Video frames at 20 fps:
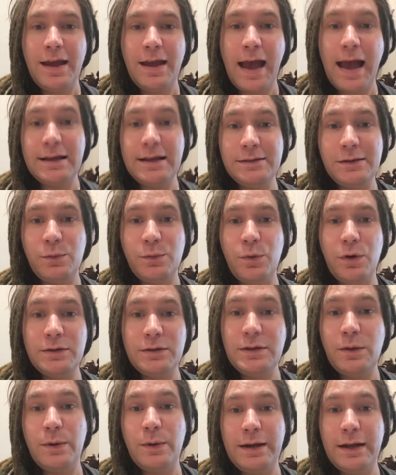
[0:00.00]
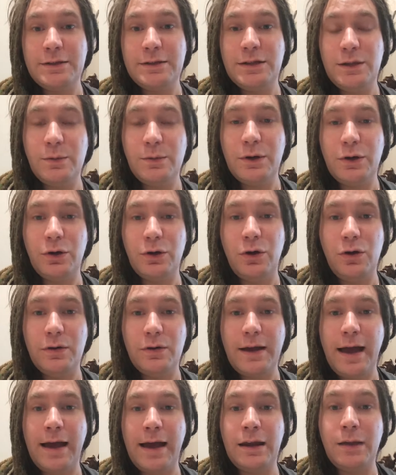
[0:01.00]
As it was, I went at 2
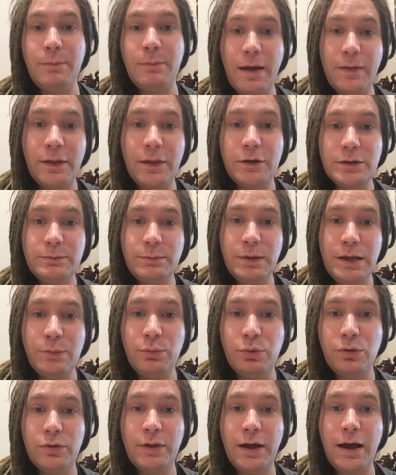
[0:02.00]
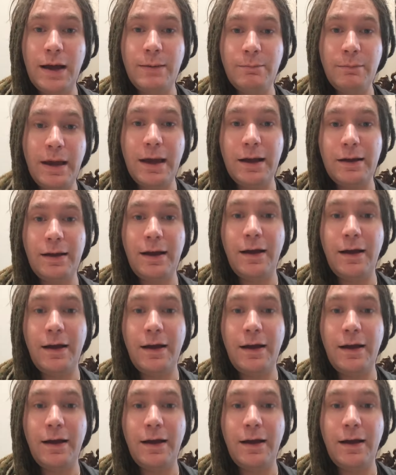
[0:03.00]
o'clock and I met those people that I met